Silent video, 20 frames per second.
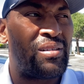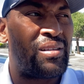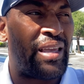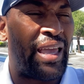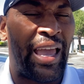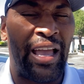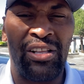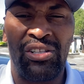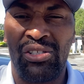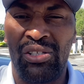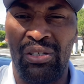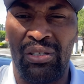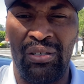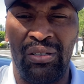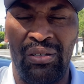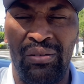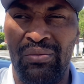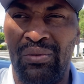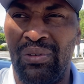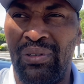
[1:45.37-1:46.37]
answer
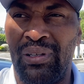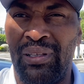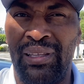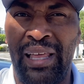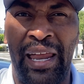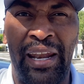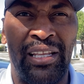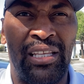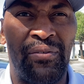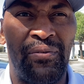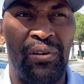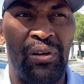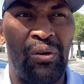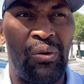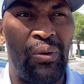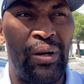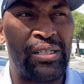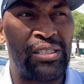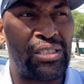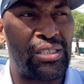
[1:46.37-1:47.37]
a lot of different
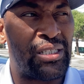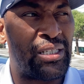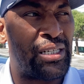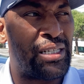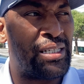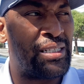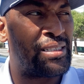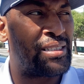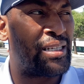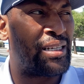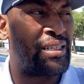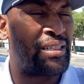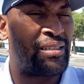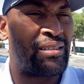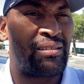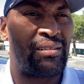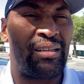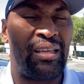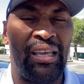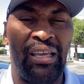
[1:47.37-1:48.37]
questions
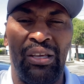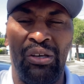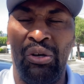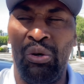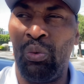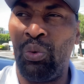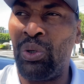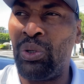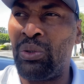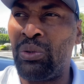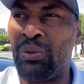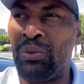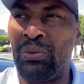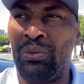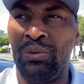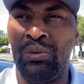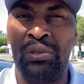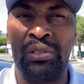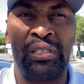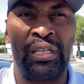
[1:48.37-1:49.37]
and heal
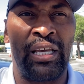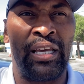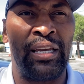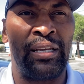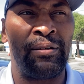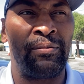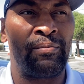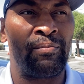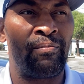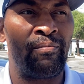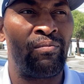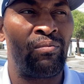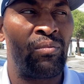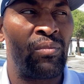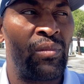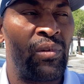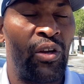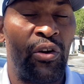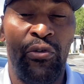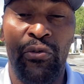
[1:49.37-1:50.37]
wounds and
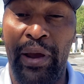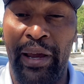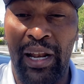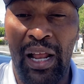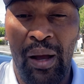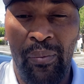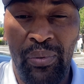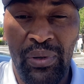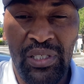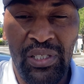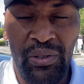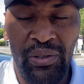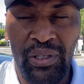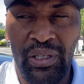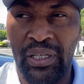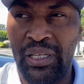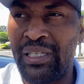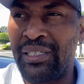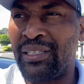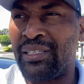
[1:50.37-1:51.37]
create
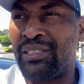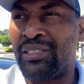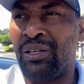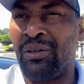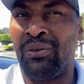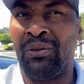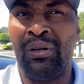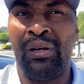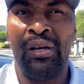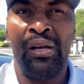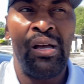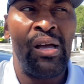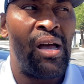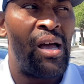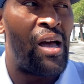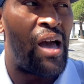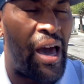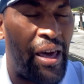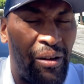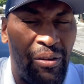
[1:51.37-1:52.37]
opportunities. So
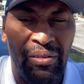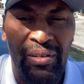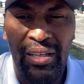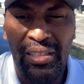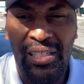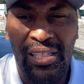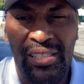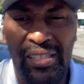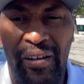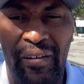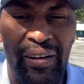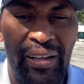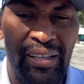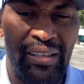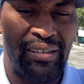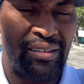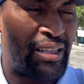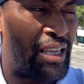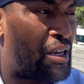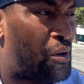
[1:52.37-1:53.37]
I don't necessarily
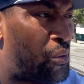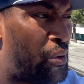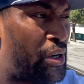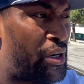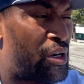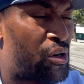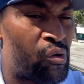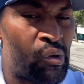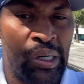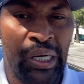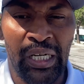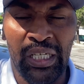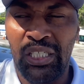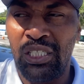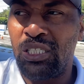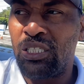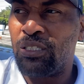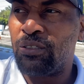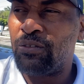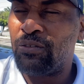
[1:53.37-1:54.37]
think we're in a
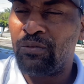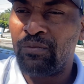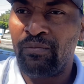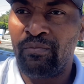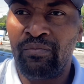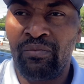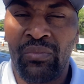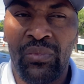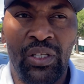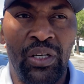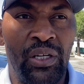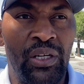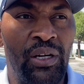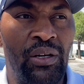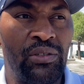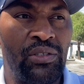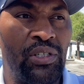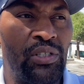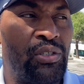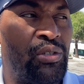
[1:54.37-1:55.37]
rush,
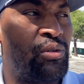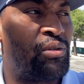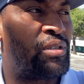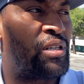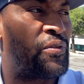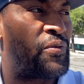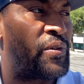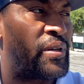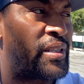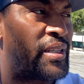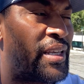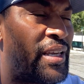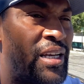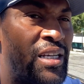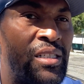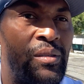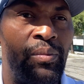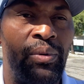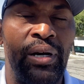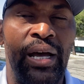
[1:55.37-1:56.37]
to do different
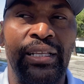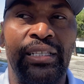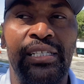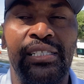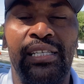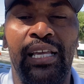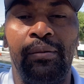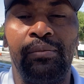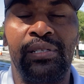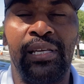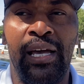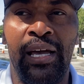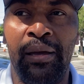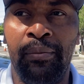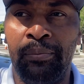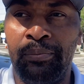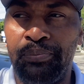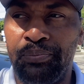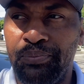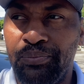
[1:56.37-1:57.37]
things, but at the same time,